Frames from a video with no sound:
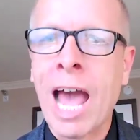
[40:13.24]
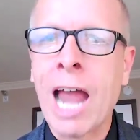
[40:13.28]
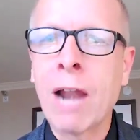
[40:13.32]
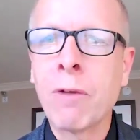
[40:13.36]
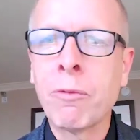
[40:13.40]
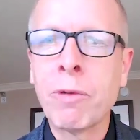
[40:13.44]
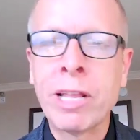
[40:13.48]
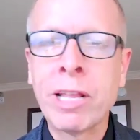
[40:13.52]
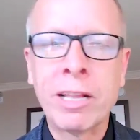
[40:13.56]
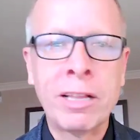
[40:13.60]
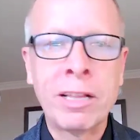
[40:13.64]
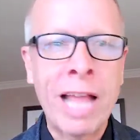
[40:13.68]
do
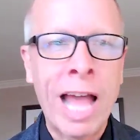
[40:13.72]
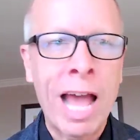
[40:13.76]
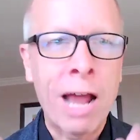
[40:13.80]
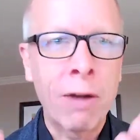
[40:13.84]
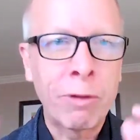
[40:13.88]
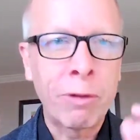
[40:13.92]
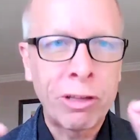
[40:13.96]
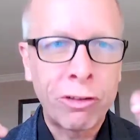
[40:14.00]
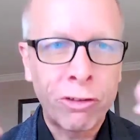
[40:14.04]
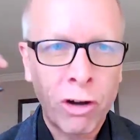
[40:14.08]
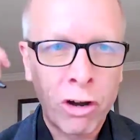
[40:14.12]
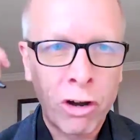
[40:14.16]

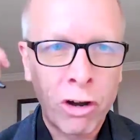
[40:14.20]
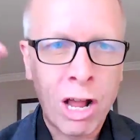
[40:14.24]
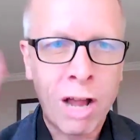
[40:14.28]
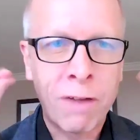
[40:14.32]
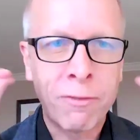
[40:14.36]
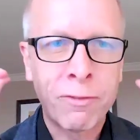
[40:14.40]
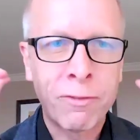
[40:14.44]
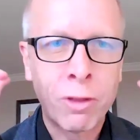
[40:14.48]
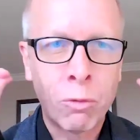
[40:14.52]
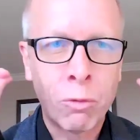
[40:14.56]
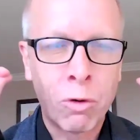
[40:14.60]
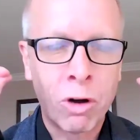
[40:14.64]
we turn
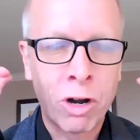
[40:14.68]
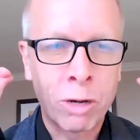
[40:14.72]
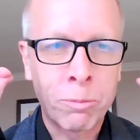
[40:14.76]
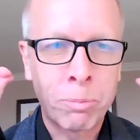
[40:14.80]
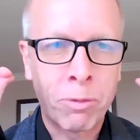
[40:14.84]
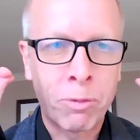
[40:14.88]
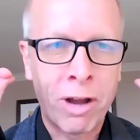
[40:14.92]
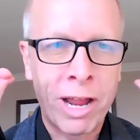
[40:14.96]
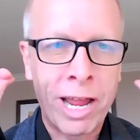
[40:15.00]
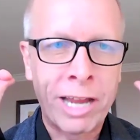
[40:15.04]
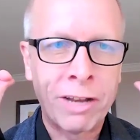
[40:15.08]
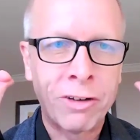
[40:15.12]
off the work
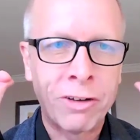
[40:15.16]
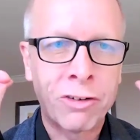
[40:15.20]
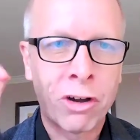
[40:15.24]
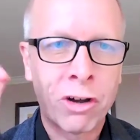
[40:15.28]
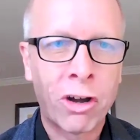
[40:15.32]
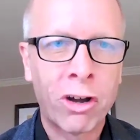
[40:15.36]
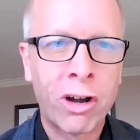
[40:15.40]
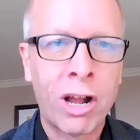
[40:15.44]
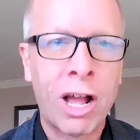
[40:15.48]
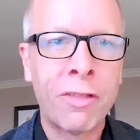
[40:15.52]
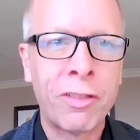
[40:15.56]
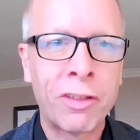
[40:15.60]
brain,
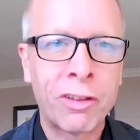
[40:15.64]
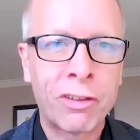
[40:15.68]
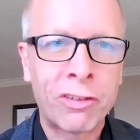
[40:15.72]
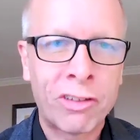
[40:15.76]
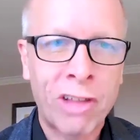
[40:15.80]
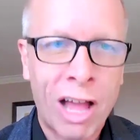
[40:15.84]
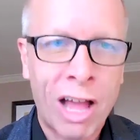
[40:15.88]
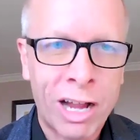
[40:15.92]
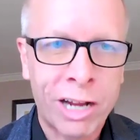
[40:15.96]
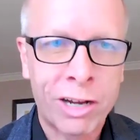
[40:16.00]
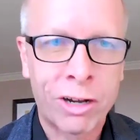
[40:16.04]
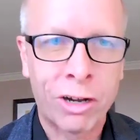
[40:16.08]
turn on the
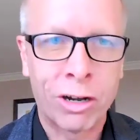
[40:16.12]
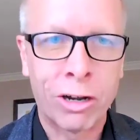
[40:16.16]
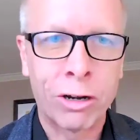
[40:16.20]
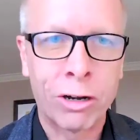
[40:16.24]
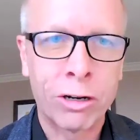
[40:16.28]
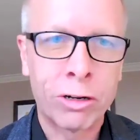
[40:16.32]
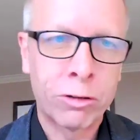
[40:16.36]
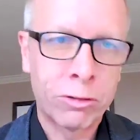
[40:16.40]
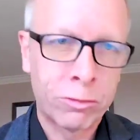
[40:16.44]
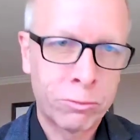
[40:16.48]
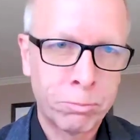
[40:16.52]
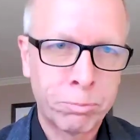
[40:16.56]

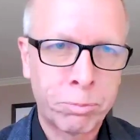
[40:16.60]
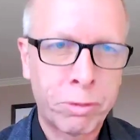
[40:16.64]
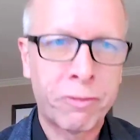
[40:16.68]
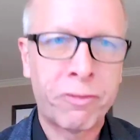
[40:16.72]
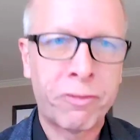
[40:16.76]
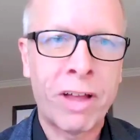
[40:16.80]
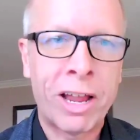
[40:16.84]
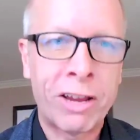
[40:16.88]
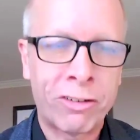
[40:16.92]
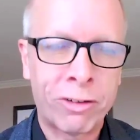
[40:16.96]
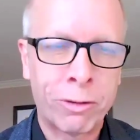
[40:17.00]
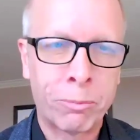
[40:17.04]
soccer
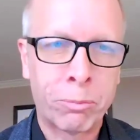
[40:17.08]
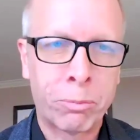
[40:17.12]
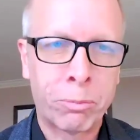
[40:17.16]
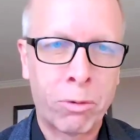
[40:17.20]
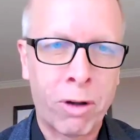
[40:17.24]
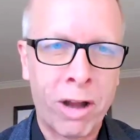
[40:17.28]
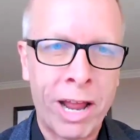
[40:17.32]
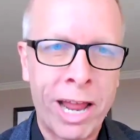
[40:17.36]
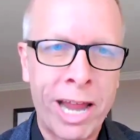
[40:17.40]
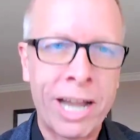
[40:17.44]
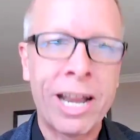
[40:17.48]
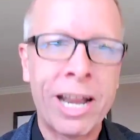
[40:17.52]
profession
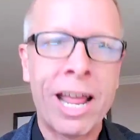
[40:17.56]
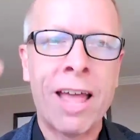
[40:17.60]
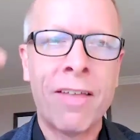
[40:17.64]
brain,